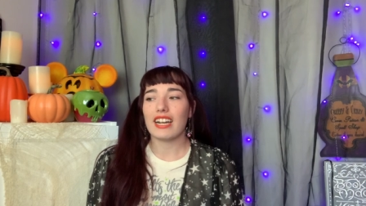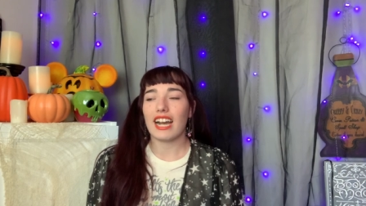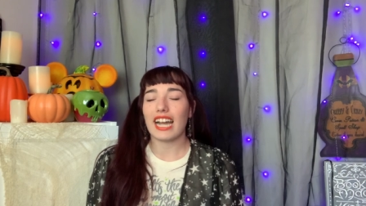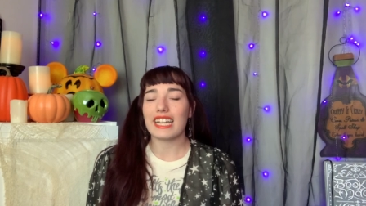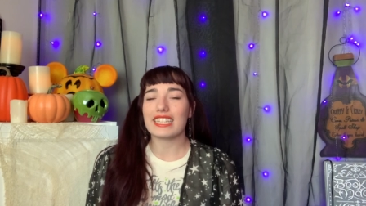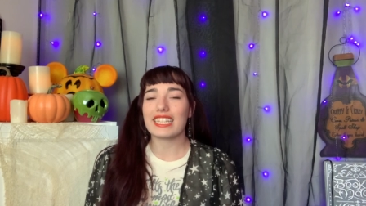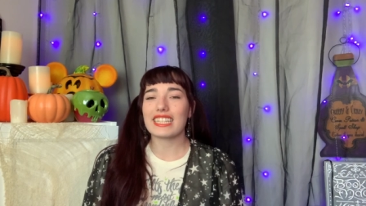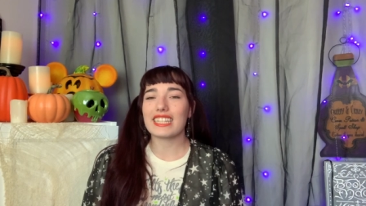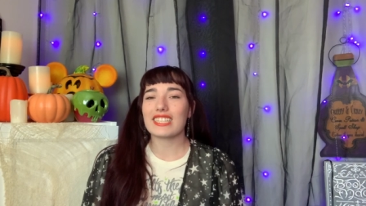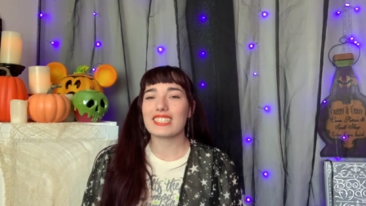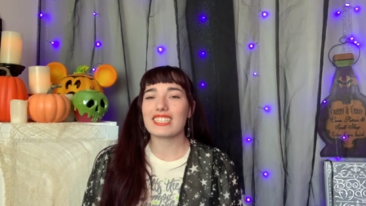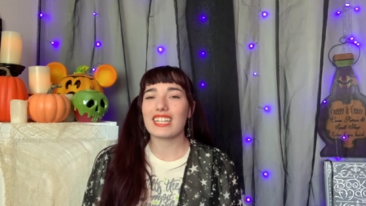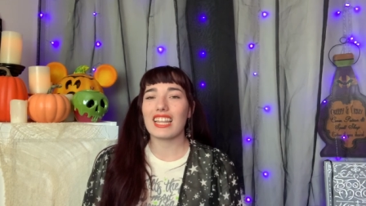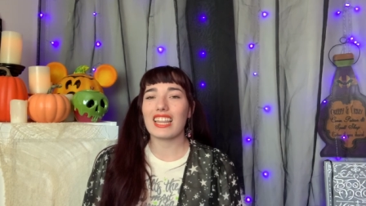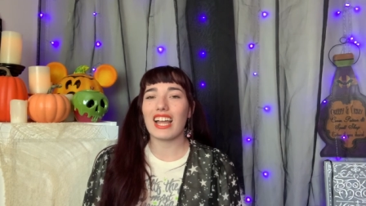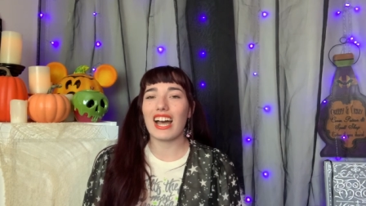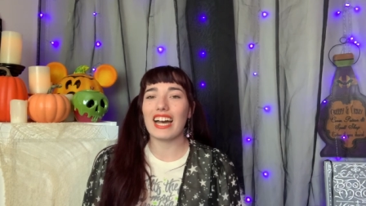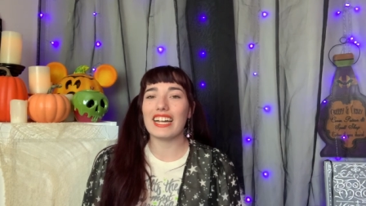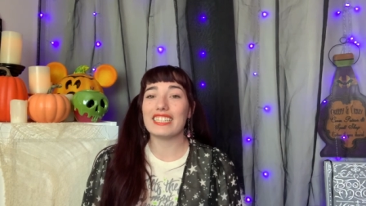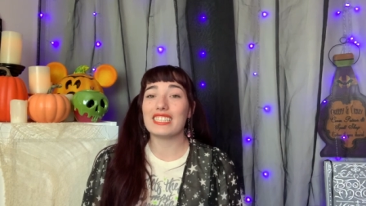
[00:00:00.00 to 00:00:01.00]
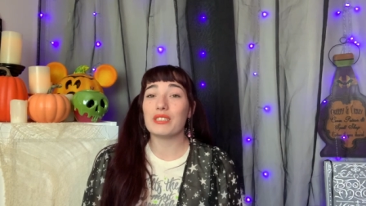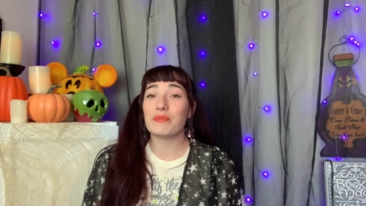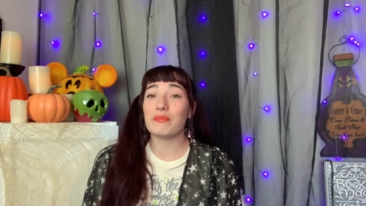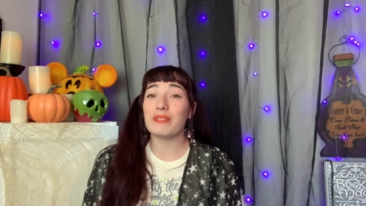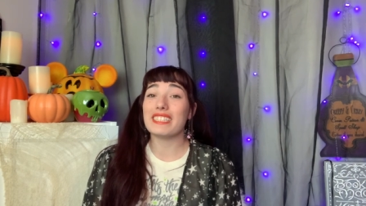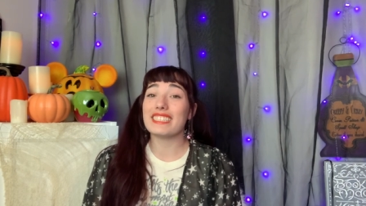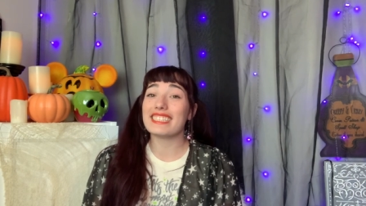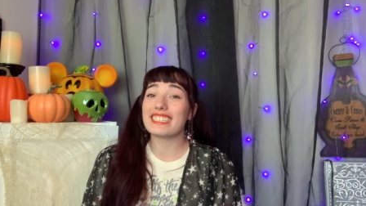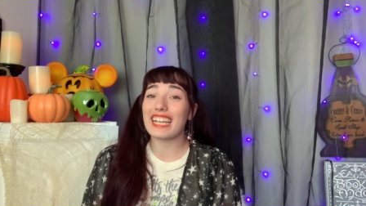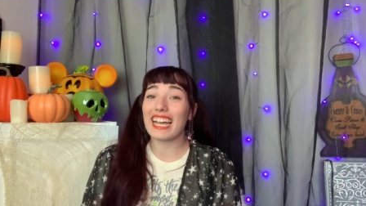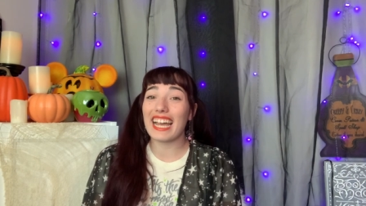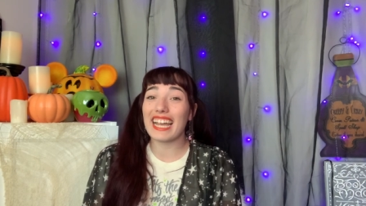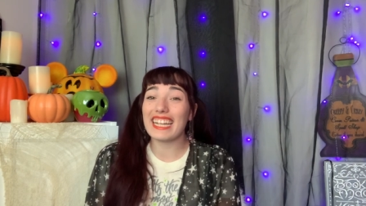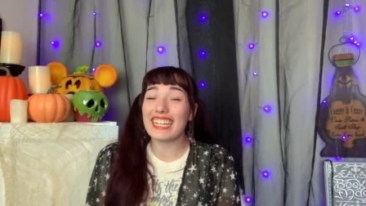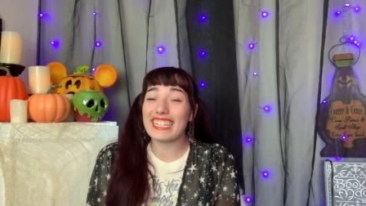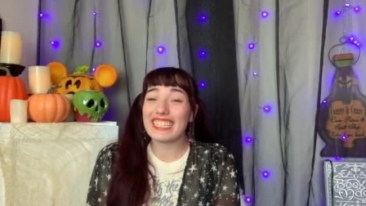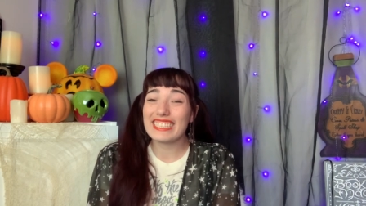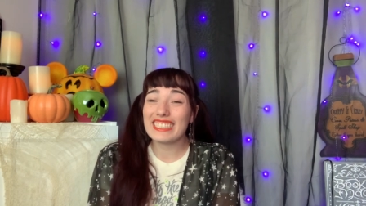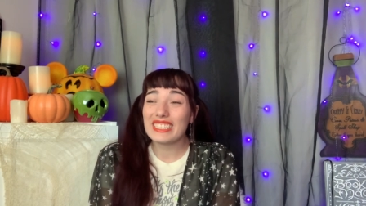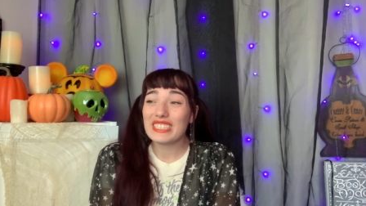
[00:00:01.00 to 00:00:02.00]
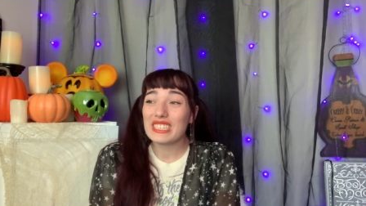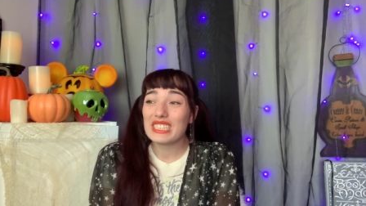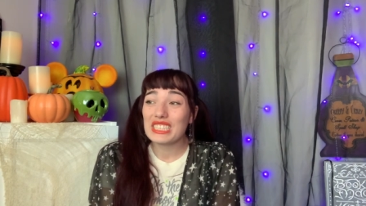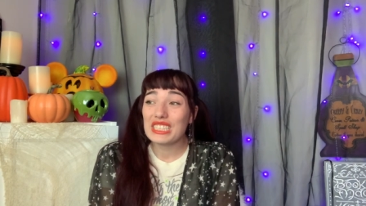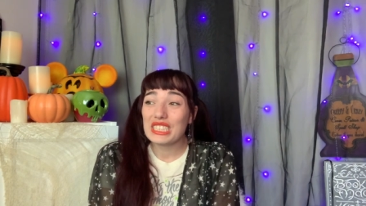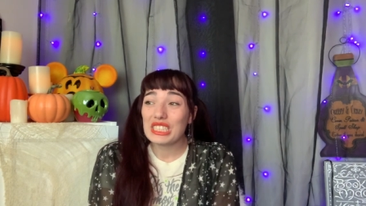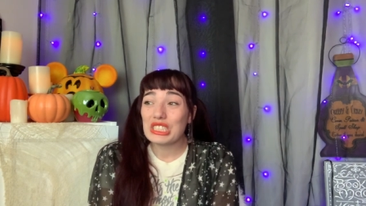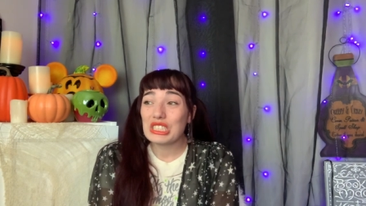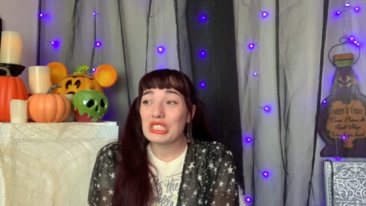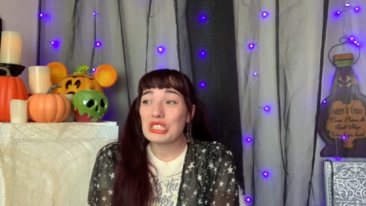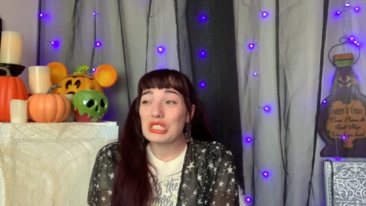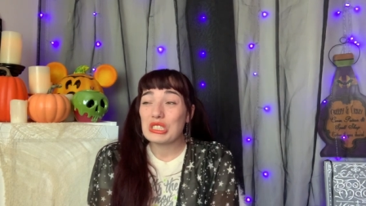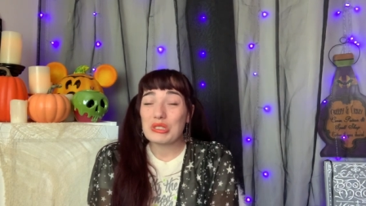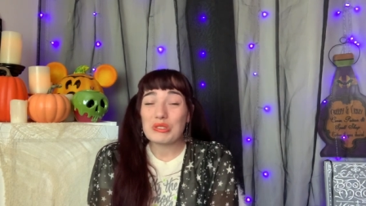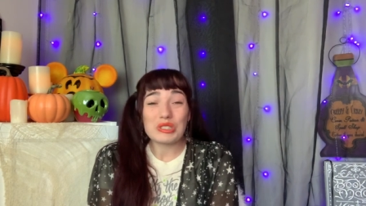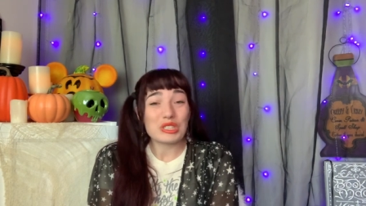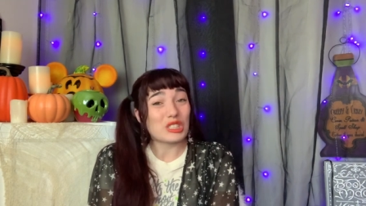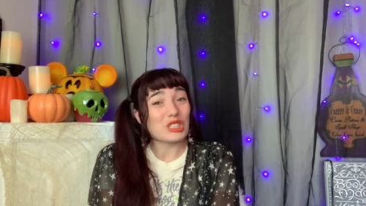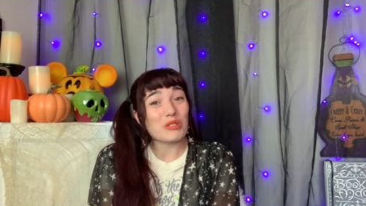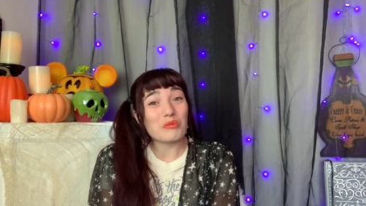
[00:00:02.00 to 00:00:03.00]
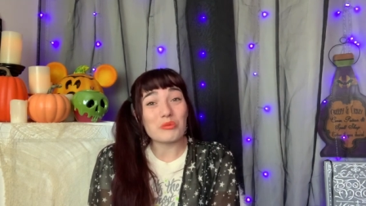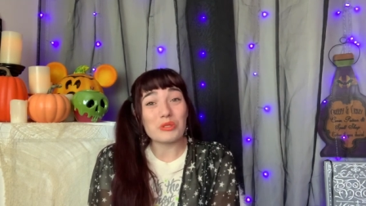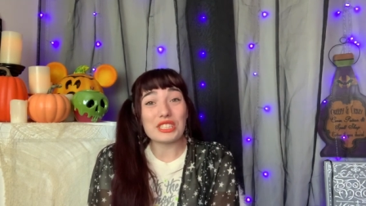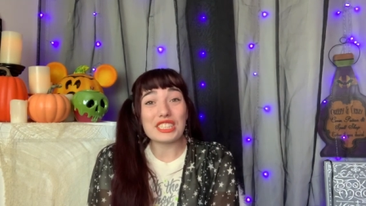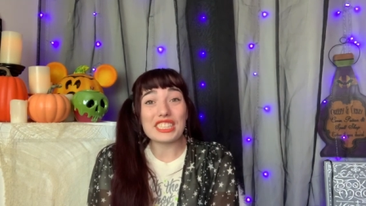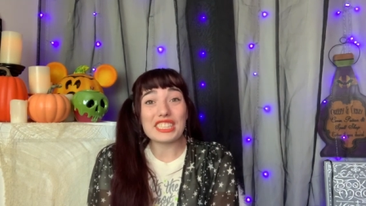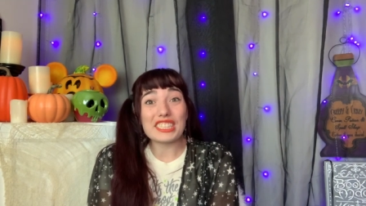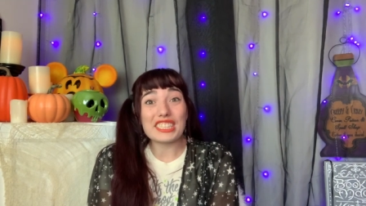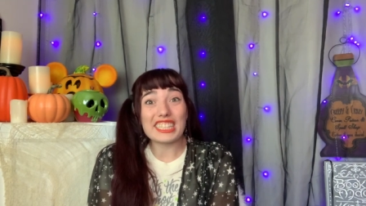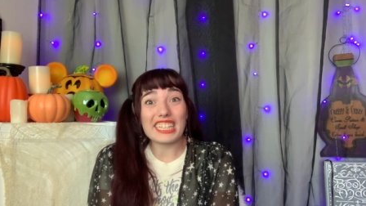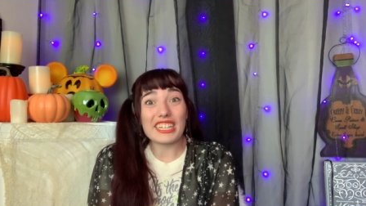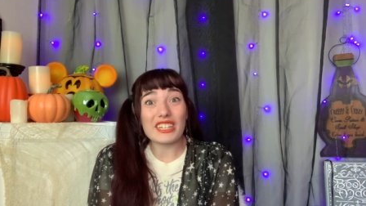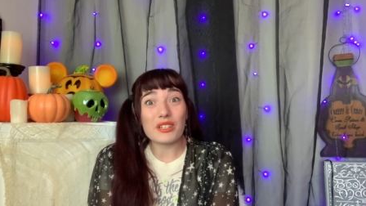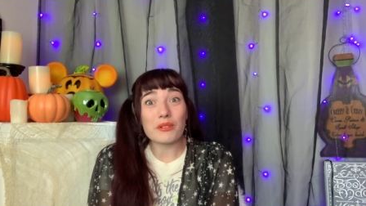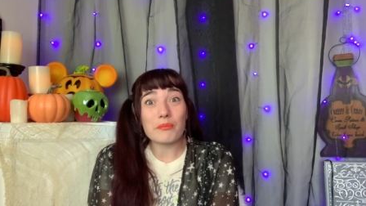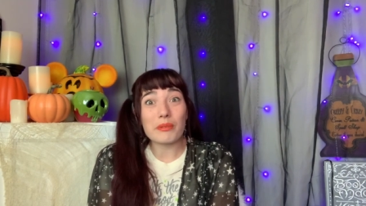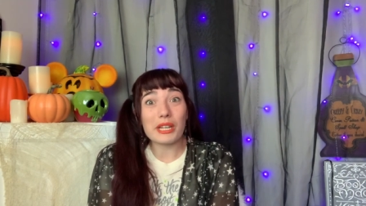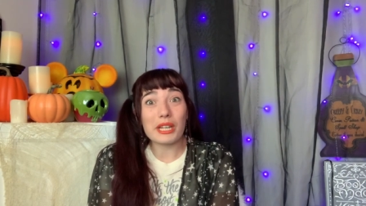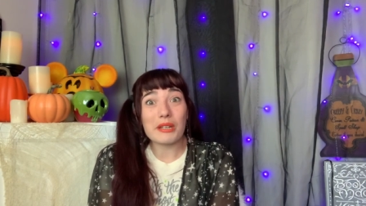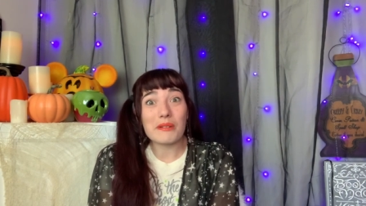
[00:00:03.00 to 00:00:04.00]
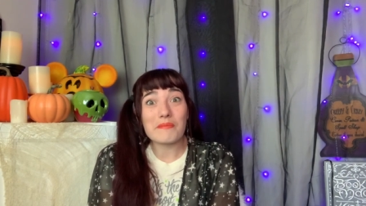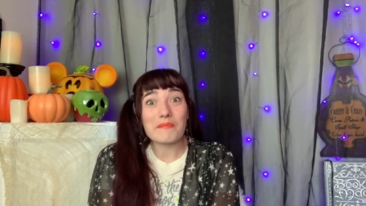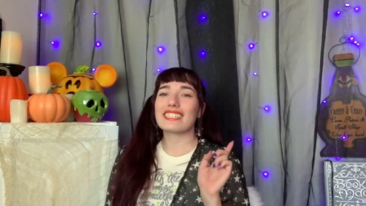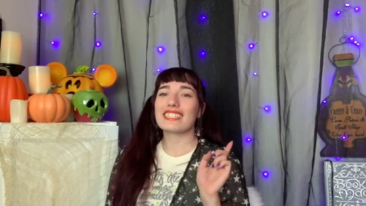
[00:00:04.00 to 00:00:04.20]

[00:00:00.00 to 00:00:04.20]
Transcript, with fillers: I think there's a lot to be said for some retail therapy.